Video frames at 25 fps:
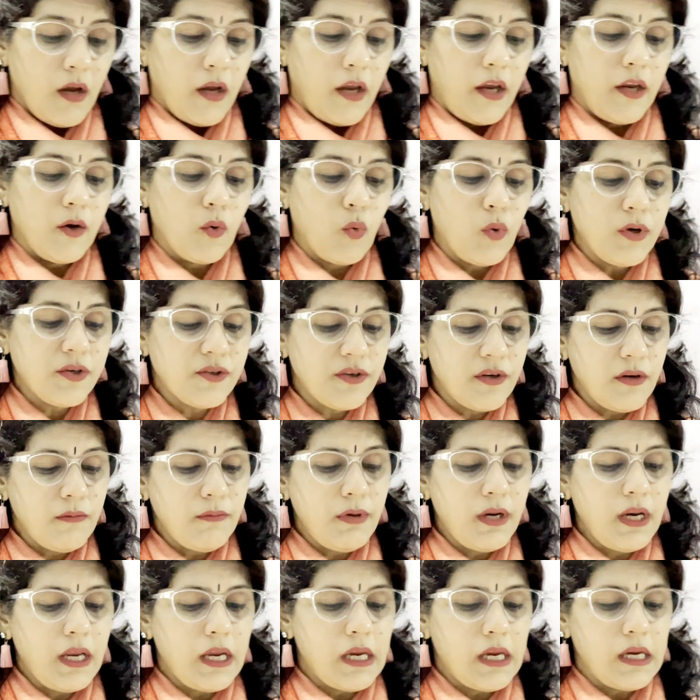In question
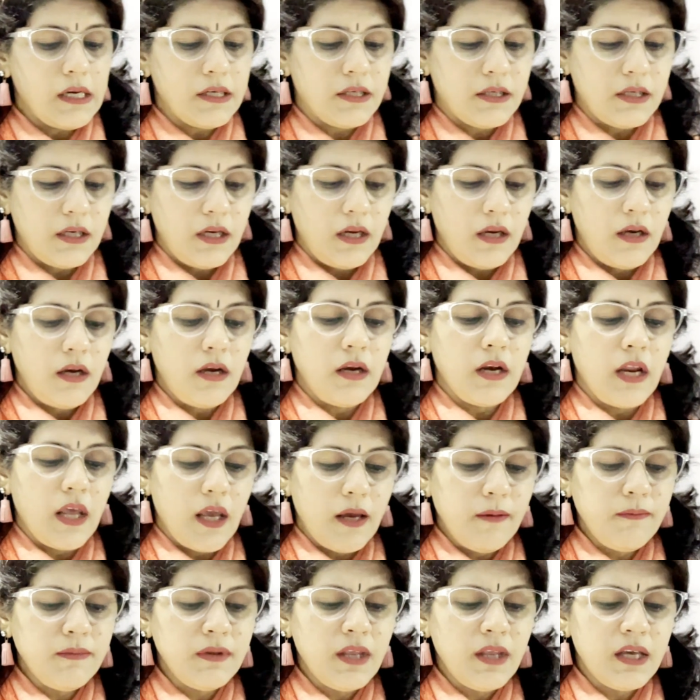number 18,
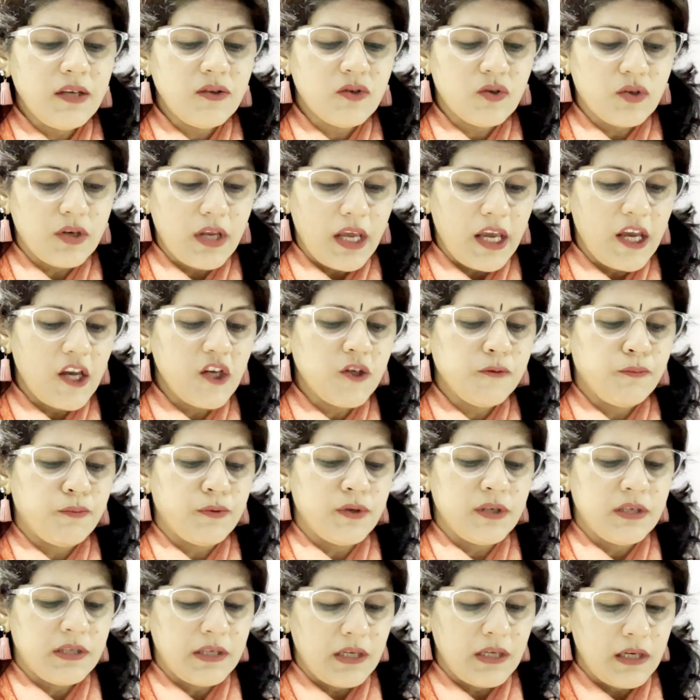name the stage
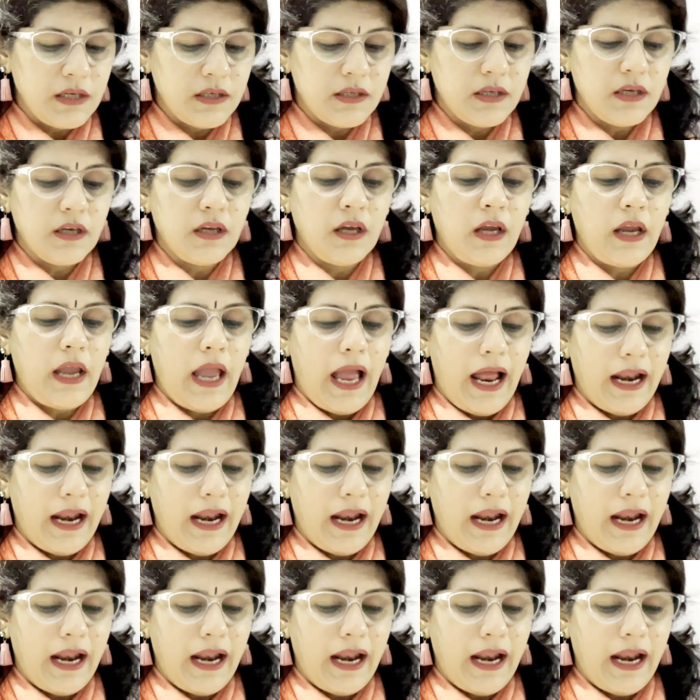preceding